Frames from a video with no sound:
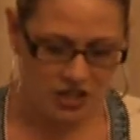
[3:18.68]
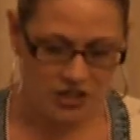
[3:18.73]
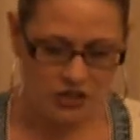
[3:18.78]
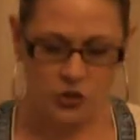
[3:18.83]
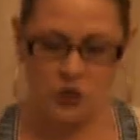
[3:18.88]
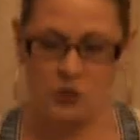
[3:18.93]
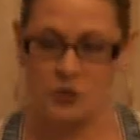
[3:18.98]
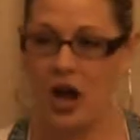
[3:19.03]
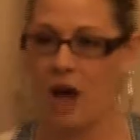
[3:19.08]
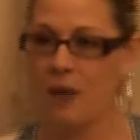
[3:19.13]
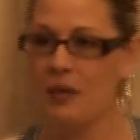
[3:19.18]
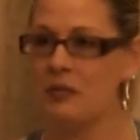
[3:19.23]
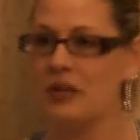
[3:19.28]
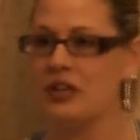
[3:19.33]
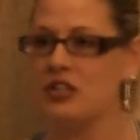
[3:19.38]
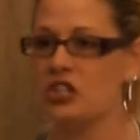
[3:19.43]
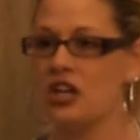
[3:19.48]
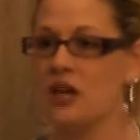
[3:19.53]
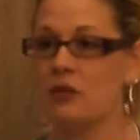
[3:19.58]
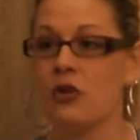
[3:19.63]
so as Mohammed
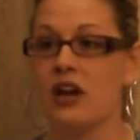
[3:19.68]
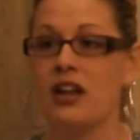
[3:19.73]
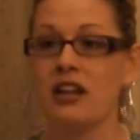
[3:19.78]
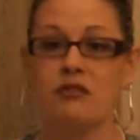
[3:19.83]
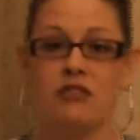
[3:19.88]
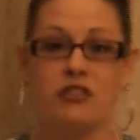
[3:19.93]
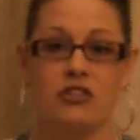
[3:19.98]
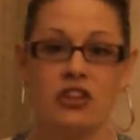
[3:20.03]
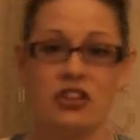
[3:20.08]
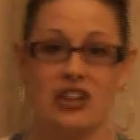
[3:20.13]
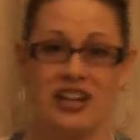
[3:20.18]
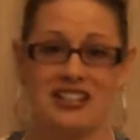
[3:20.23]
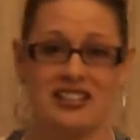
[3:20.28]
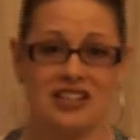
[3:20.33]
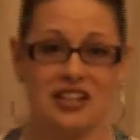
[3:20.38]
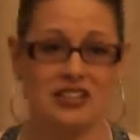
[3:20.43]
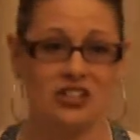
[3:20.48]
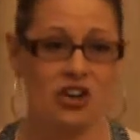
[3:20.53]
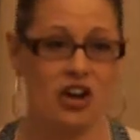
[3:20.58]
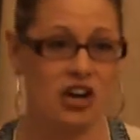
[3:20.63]
mentioned, I'm running for the United
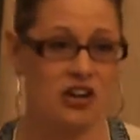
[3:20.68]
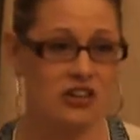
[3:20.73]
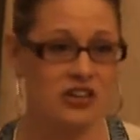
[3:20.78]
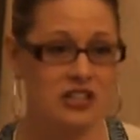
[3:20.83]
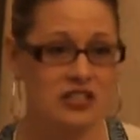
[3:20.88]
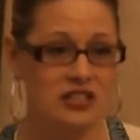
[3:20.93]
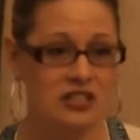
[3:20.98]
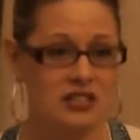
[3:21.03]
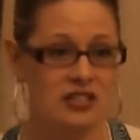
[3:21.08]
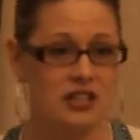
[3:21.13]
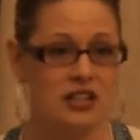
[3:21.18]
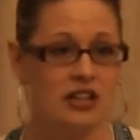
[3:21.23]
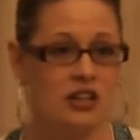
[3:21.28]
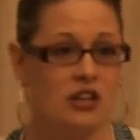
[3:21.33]
States Congress.